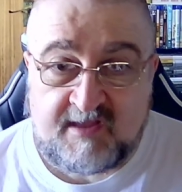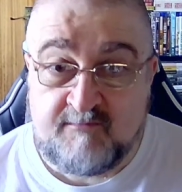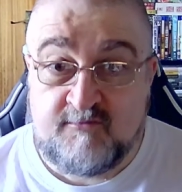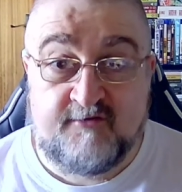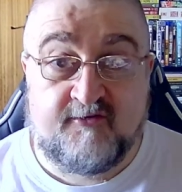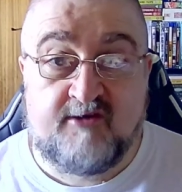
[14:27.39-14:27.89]

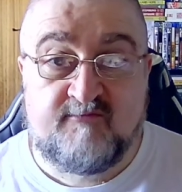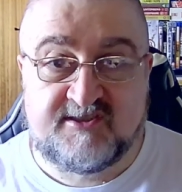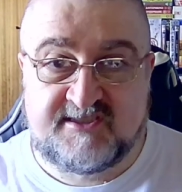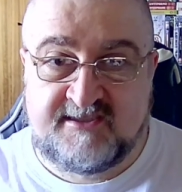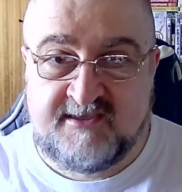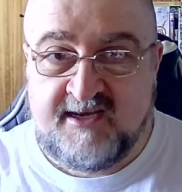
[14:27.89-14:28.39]
move
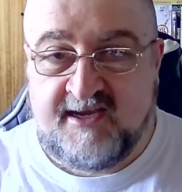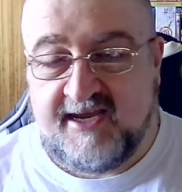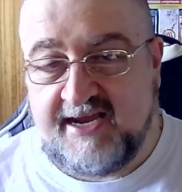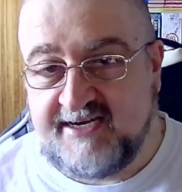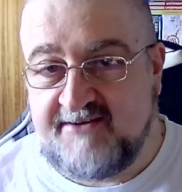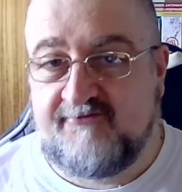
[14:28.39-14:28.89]
onwards.
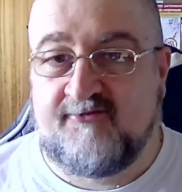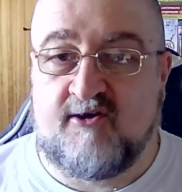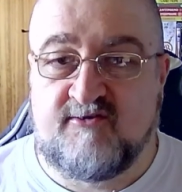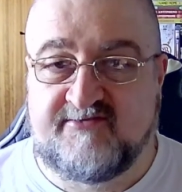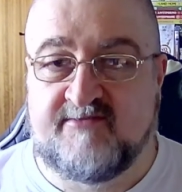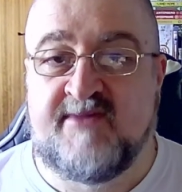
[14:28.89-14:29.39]
And he
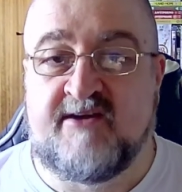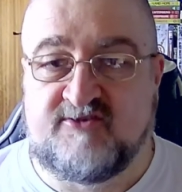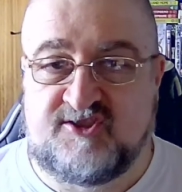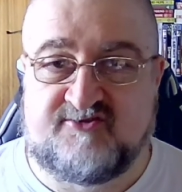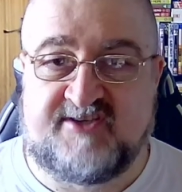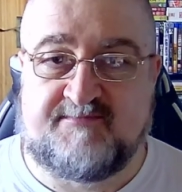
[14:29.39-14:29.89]
falls for Meryl
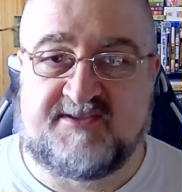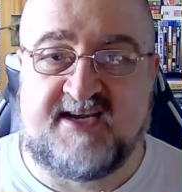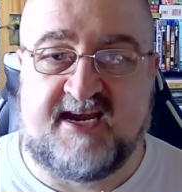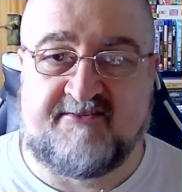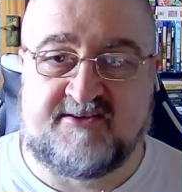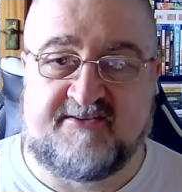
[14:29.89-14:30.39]
Streep's
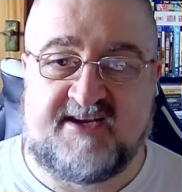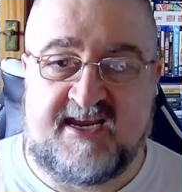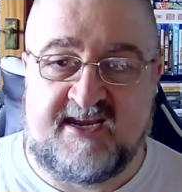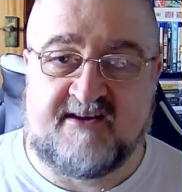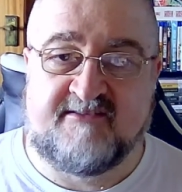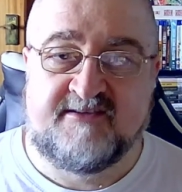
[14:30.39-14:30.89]
character
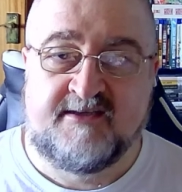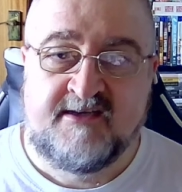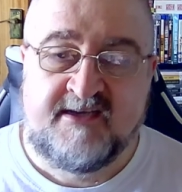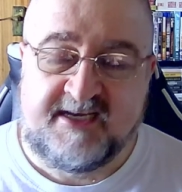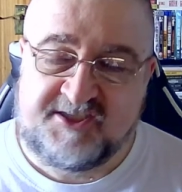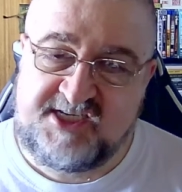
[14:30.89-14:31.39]
here.
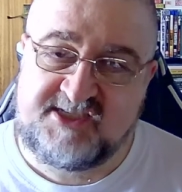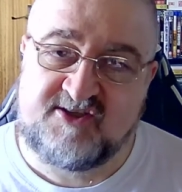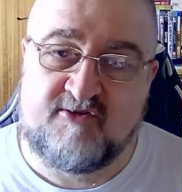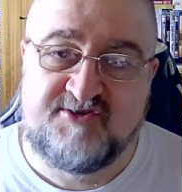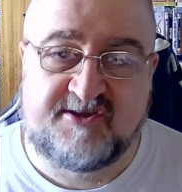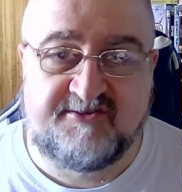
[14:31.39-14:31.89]
She's
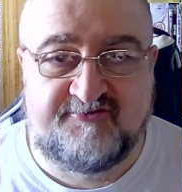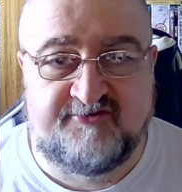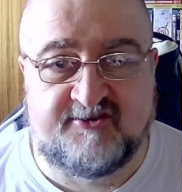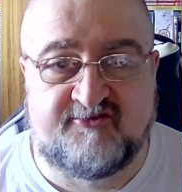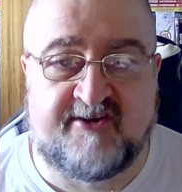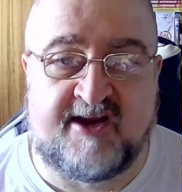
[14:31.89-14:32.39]
also going through
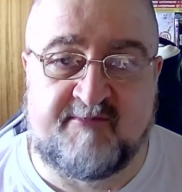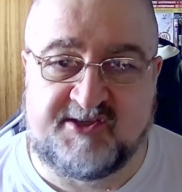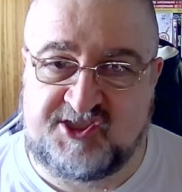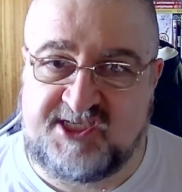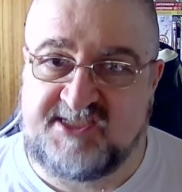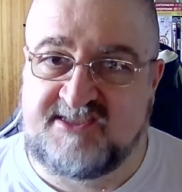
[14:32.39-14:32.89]
a trial, but
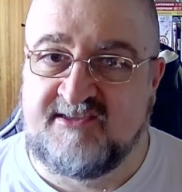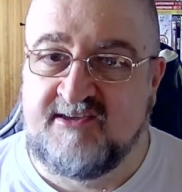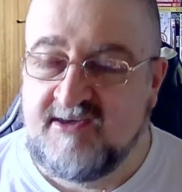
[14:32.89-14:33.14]
she's